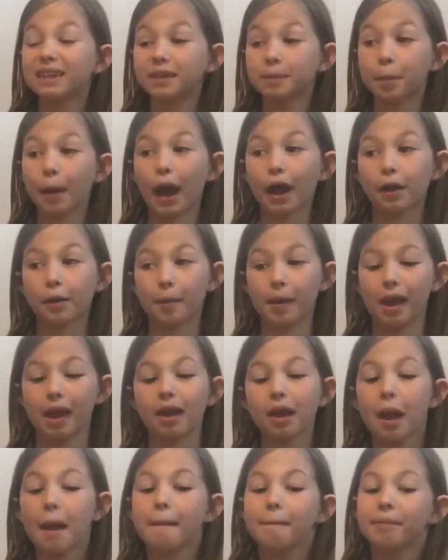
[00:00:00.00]

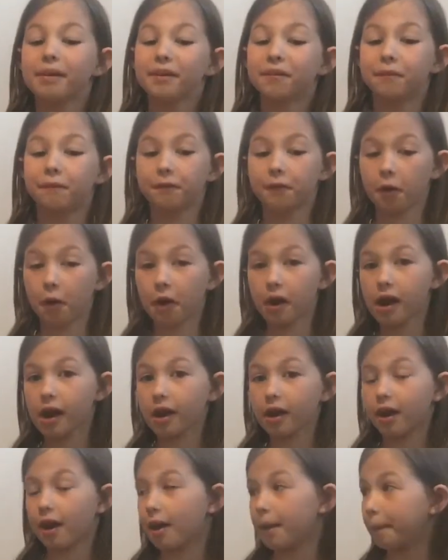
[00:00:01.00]
Spider-Man, before
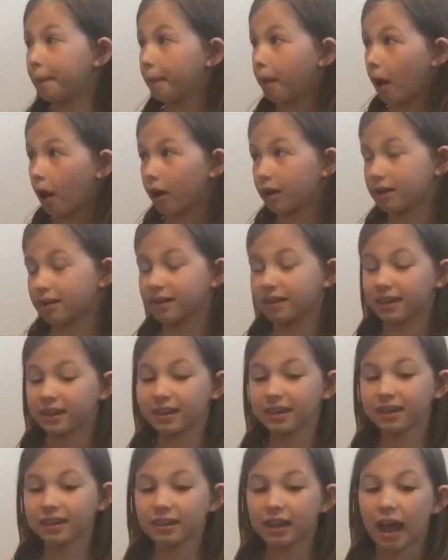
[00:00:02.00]
I unbox
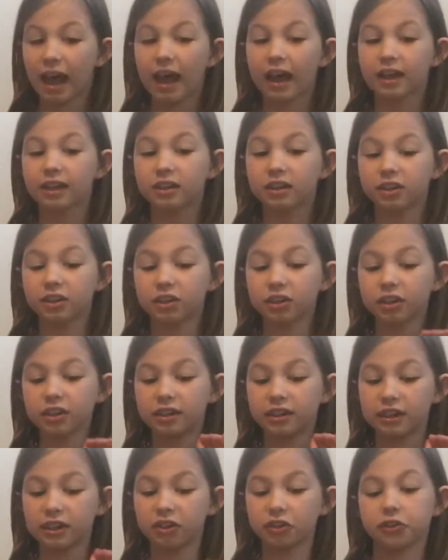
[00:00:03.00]
this,
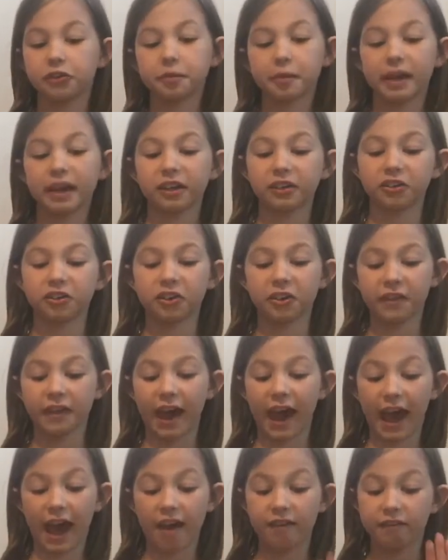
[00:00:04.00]
did, did you make sure
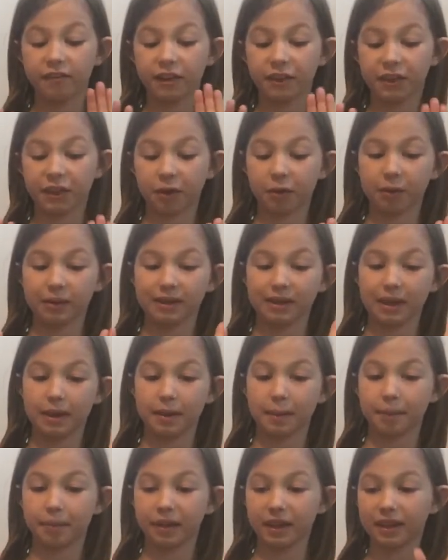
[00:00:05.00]
that everything was in
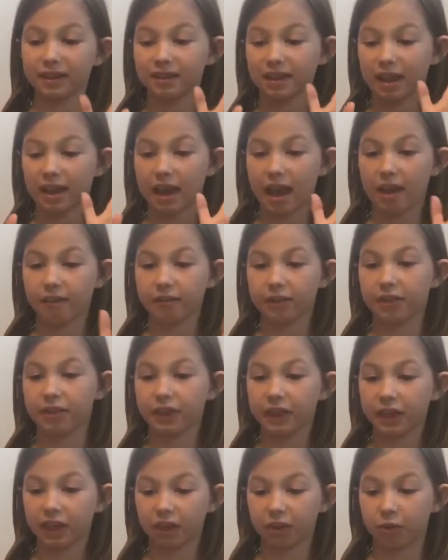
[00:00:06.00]
place and
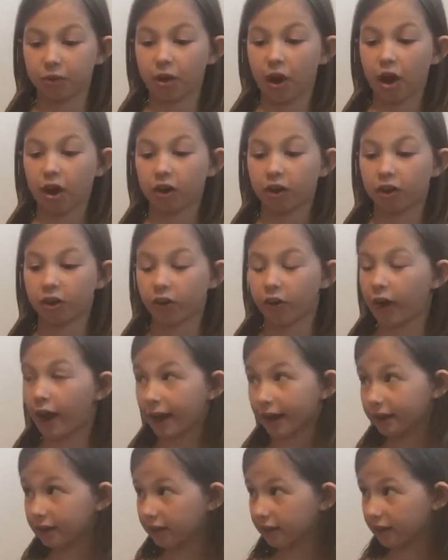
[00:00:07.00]
everything you got
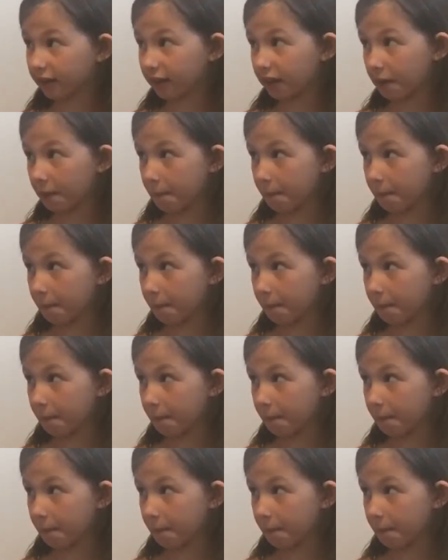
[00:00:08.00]
correctly?